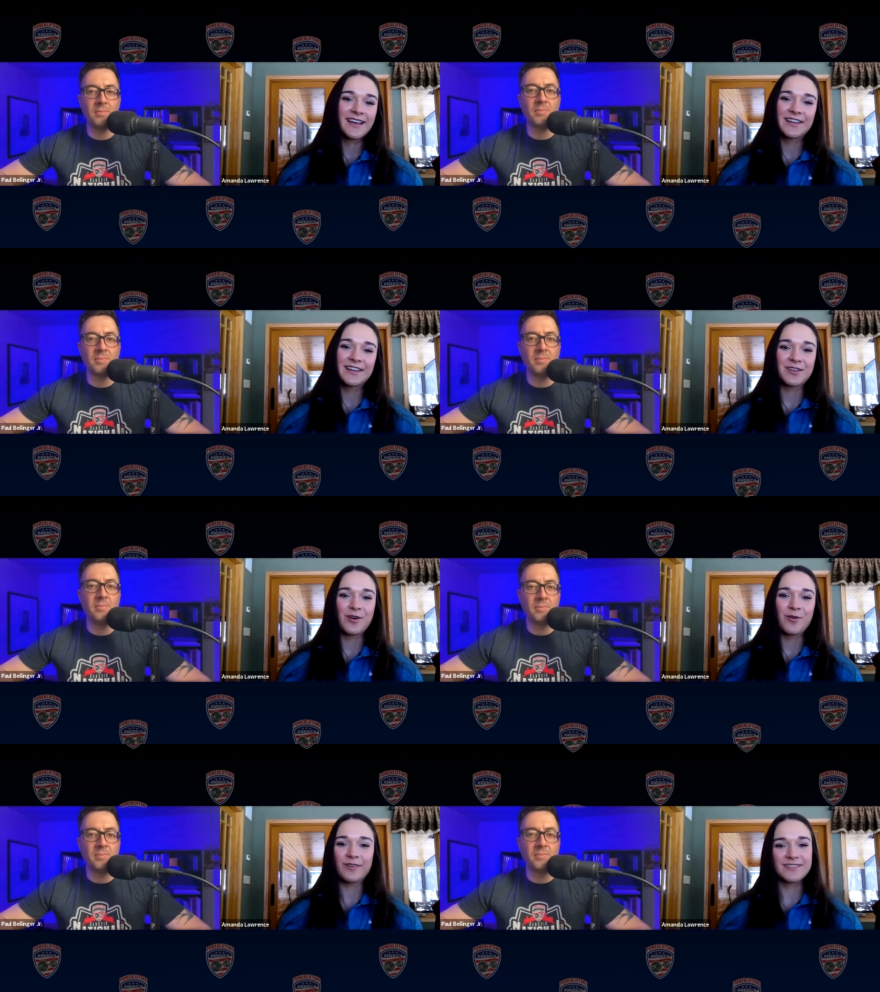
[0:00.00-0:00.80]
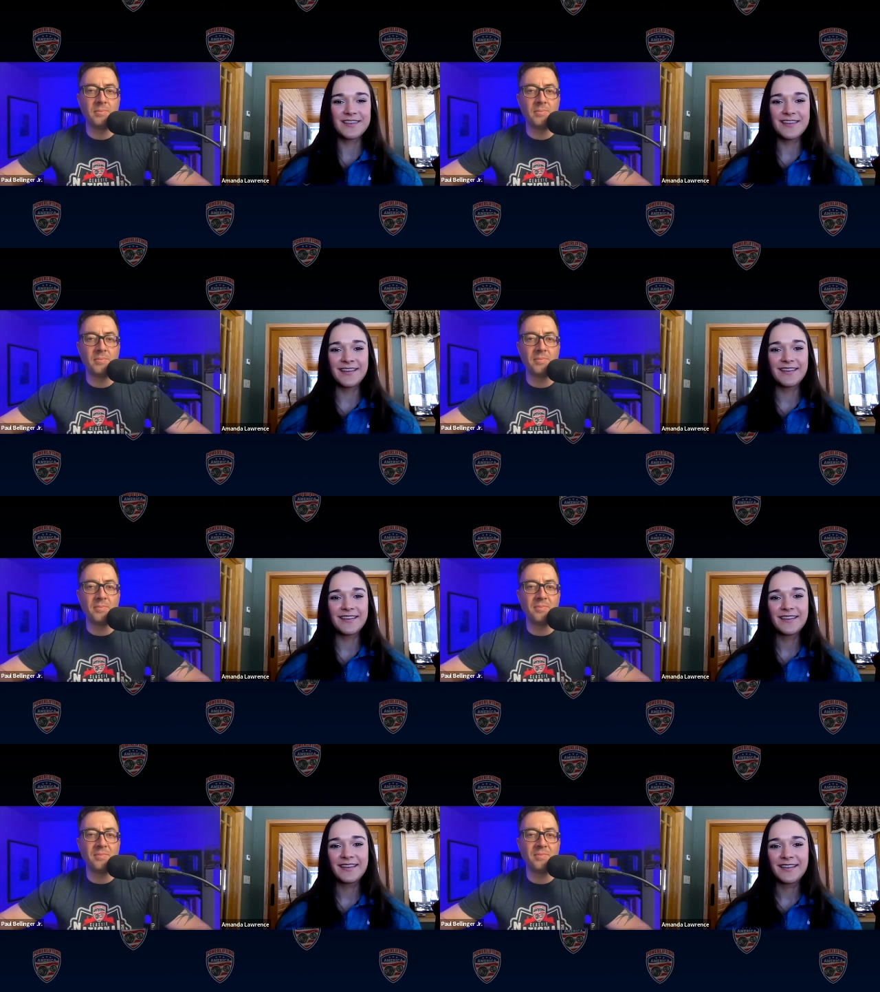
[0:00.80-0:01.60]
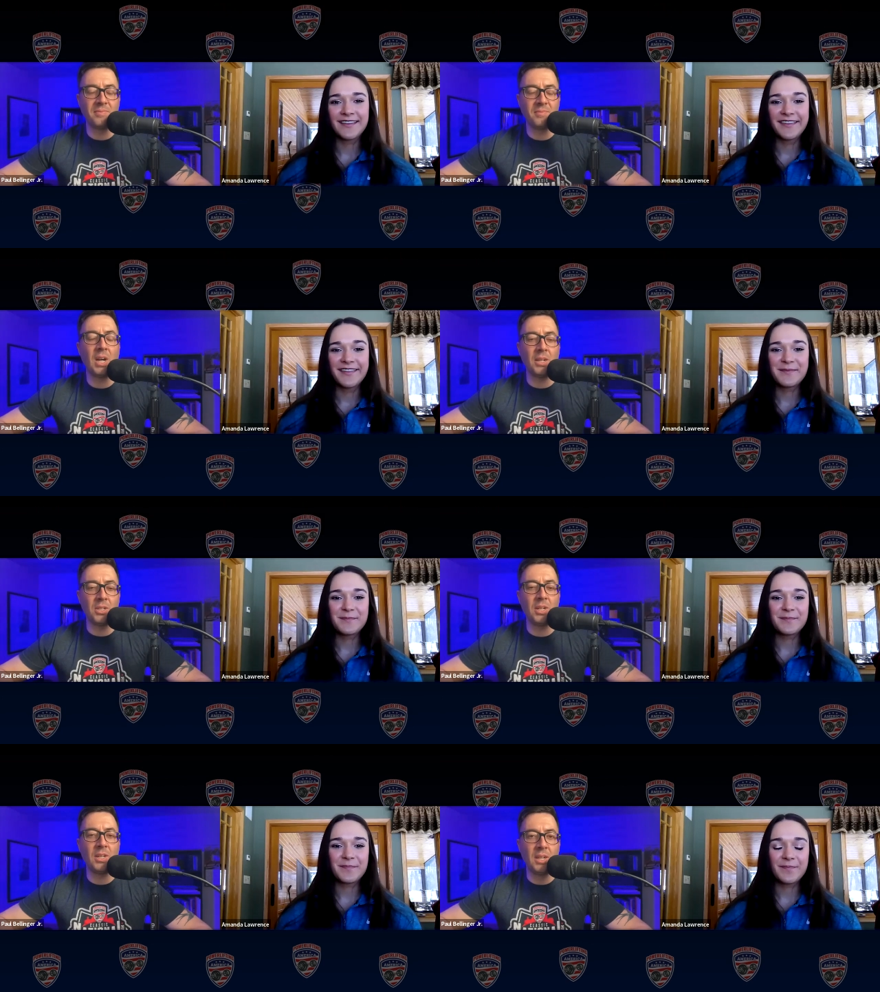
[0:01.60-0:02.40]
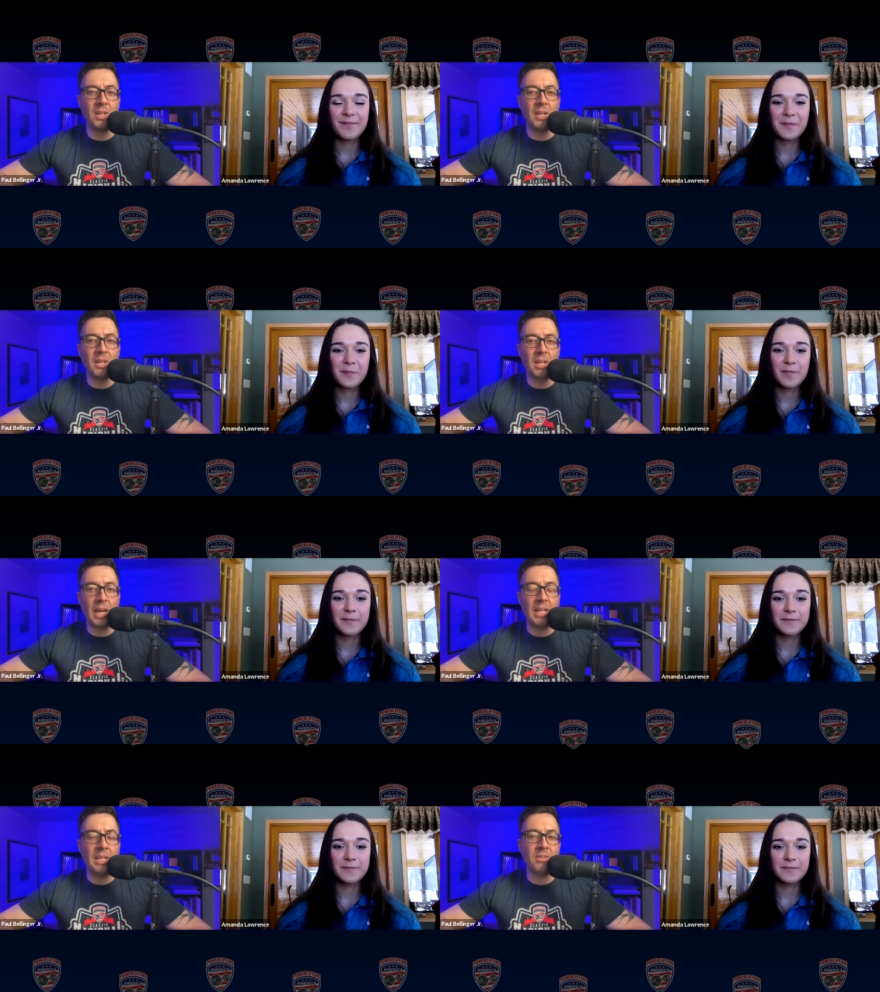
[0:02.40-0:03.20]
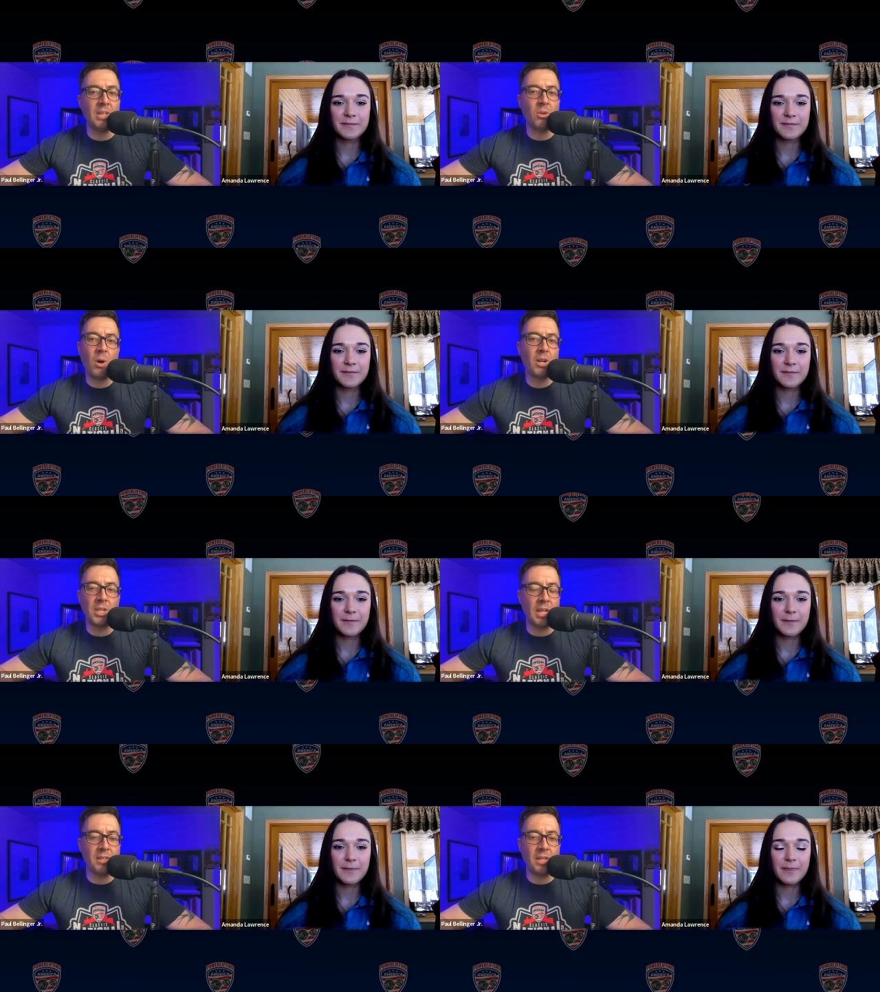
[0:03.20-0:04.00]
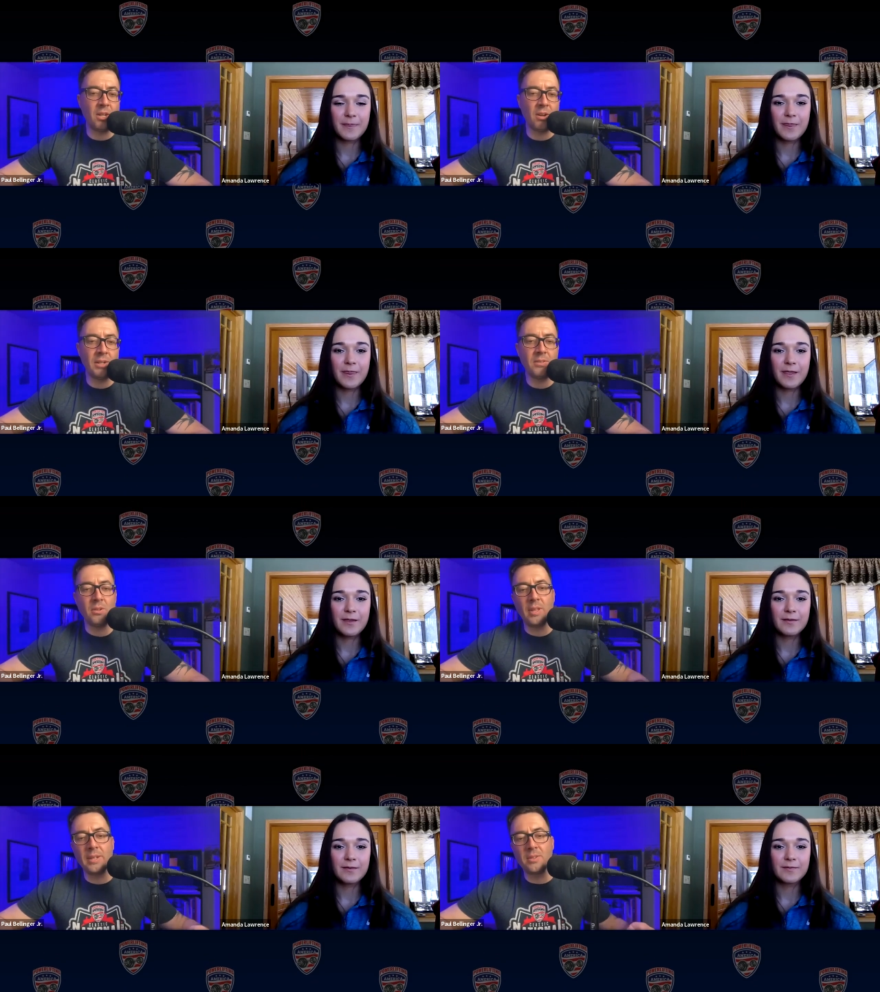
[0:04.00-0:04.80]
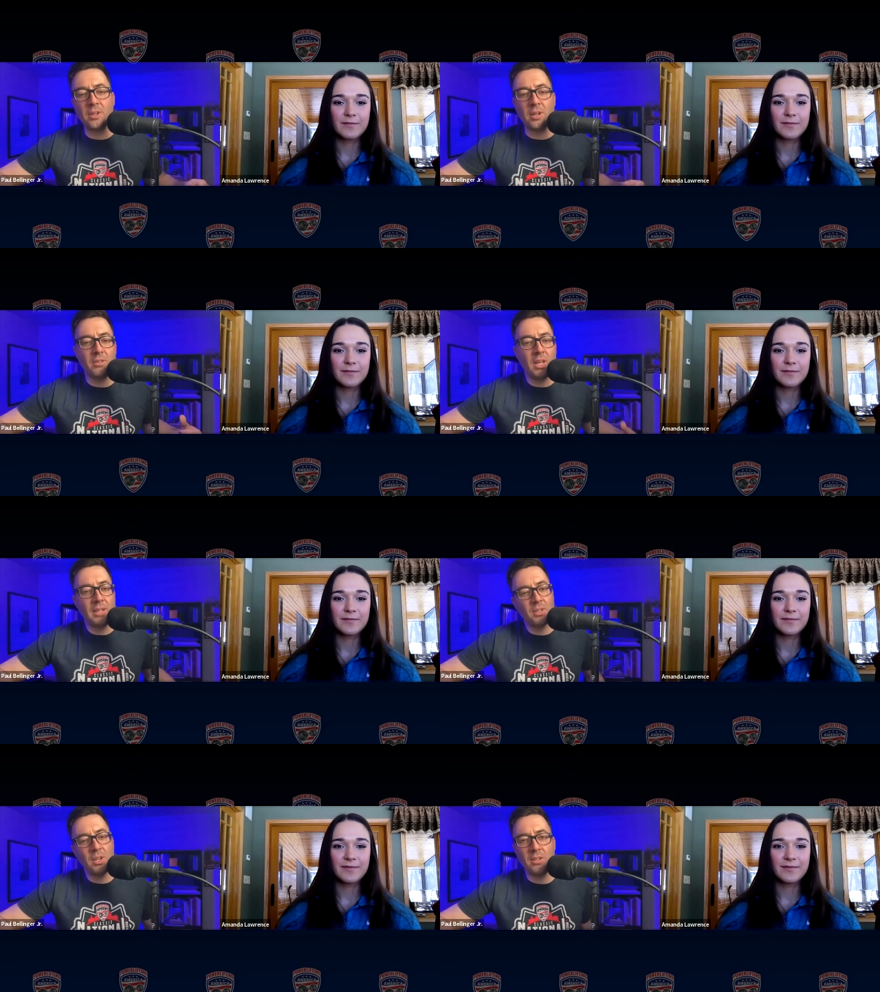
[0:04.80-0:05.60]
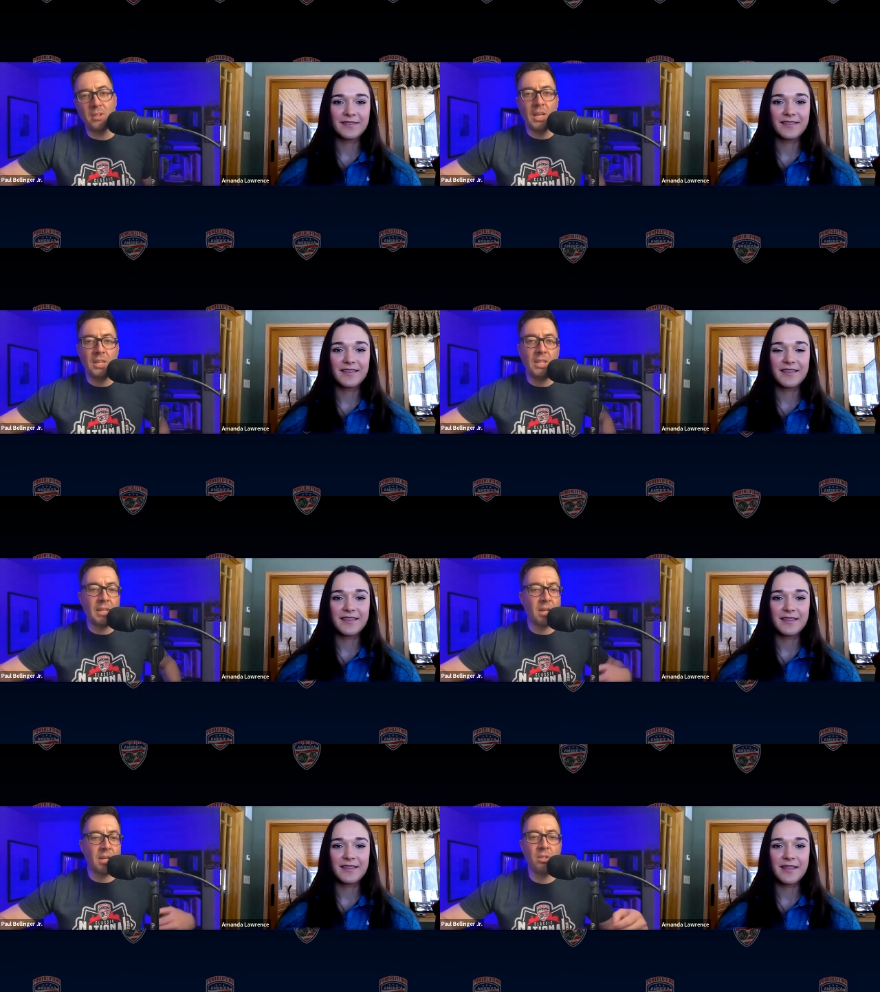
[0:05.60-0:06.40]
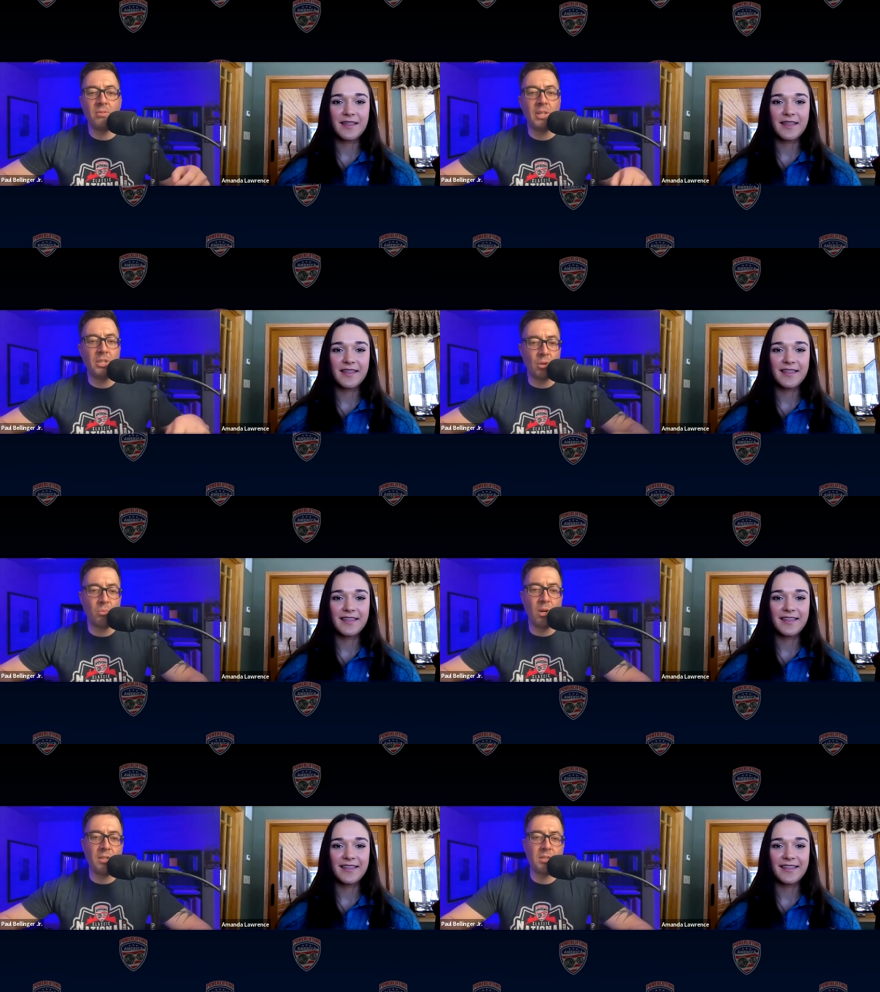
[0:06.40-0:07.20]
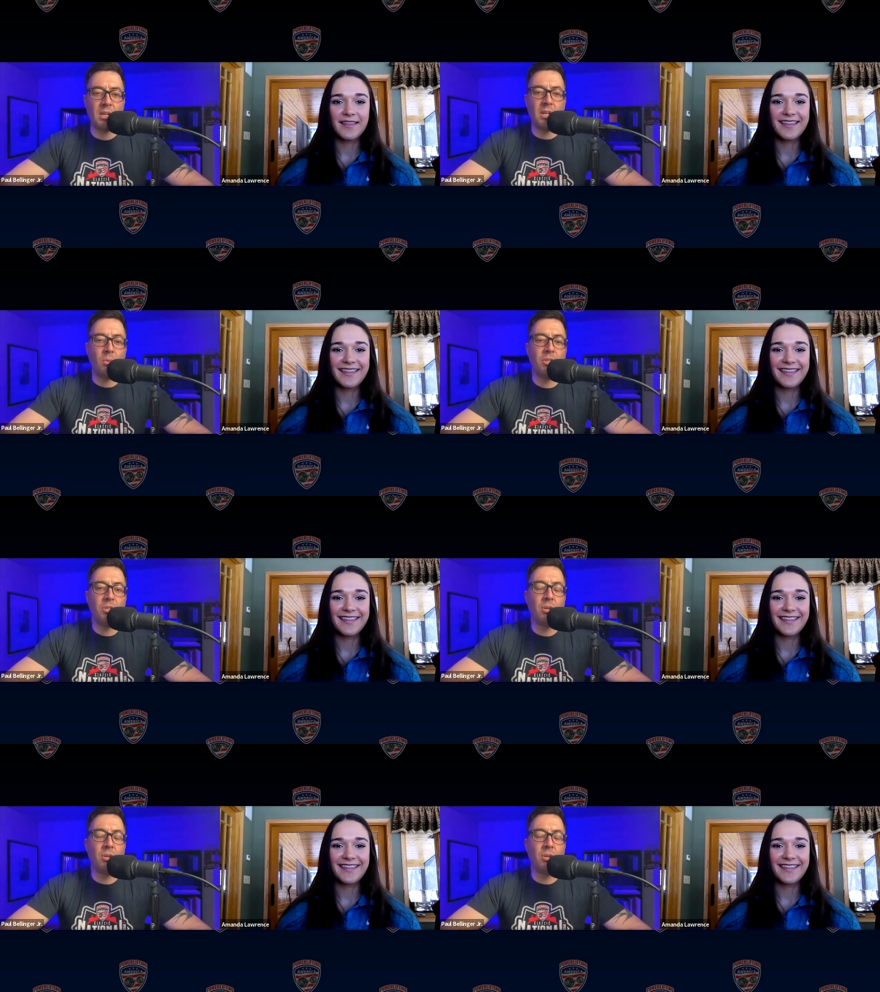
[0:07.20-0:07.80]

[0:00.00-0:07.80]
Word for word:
Speaker 1: mm-hmm. I just don't want to see it.
Speaker 2: Gotcha. And he's into watching anything you're into. That's good. Yeah, that's good. You guys got a good relationship. What's uh what's